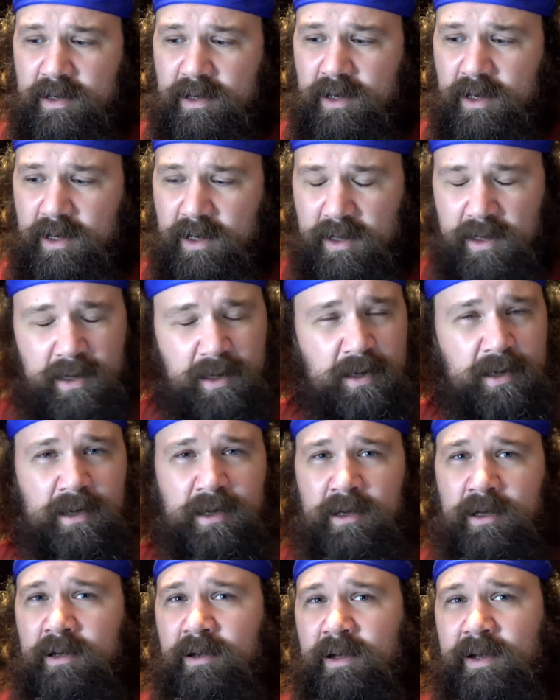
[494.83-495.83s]

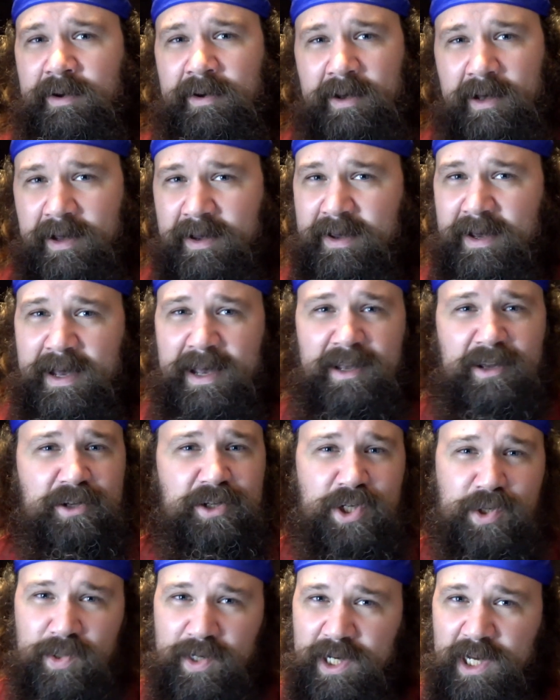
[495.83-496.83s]
Oh, a guy can
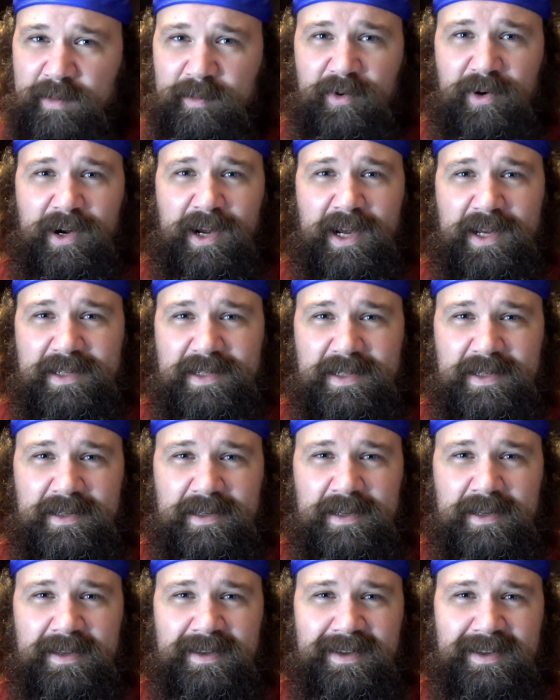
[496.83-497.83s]
dream, right?
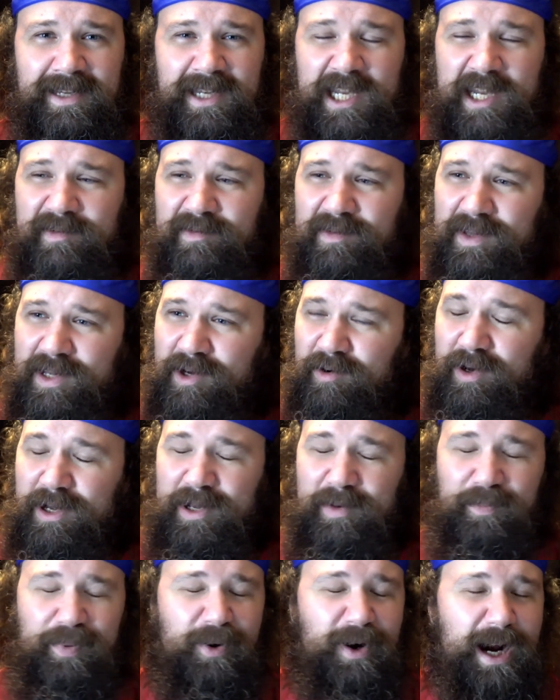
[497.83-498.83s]
Even though
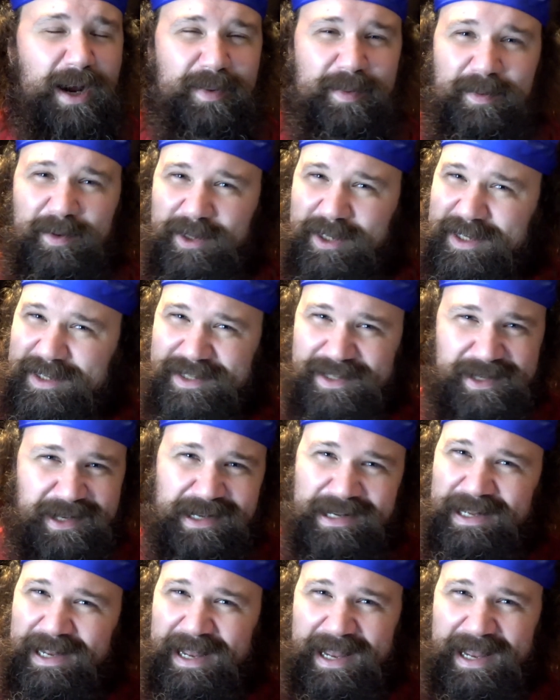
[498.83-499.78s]
it probably isn't gonna